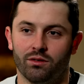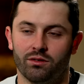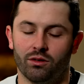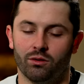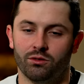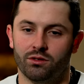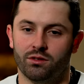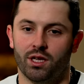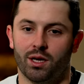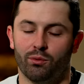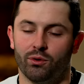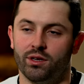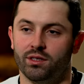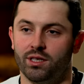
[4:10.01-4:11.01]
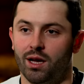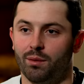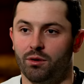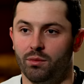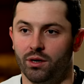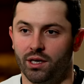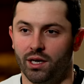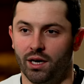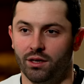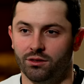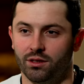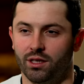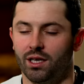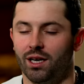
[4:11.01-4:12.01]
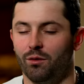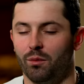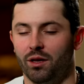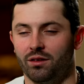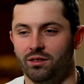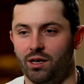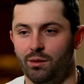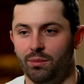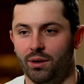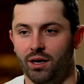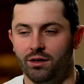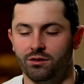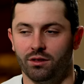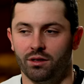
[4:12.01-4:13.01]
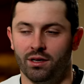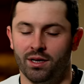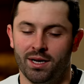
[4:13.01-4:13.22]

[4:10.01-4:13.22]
So just that pre-snap communication, getting everybody on the same page, and